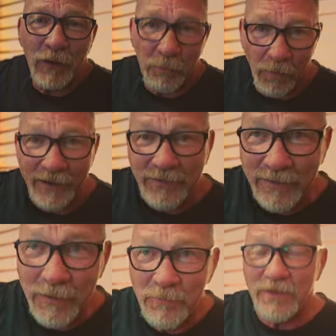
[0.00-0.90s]
they're
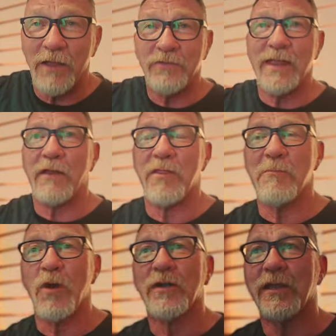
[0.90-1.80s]
pricing themselves out of the
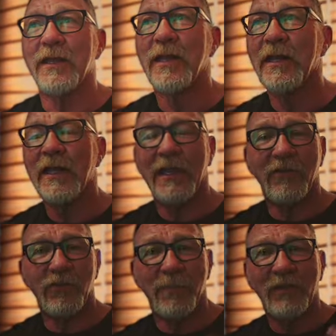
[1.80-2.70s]
market. And
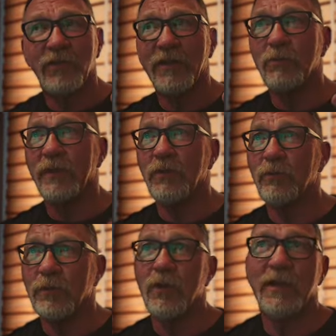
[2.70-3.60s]
especially when
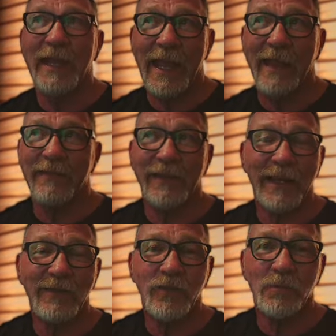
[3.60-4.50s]
you look at the
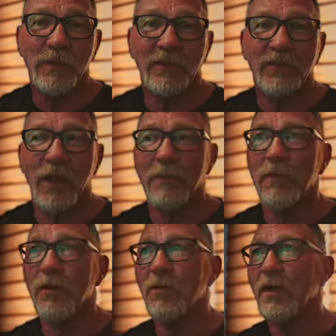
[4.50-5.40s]
K2 Plus
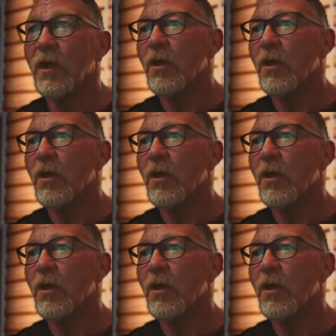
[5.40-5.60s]
combo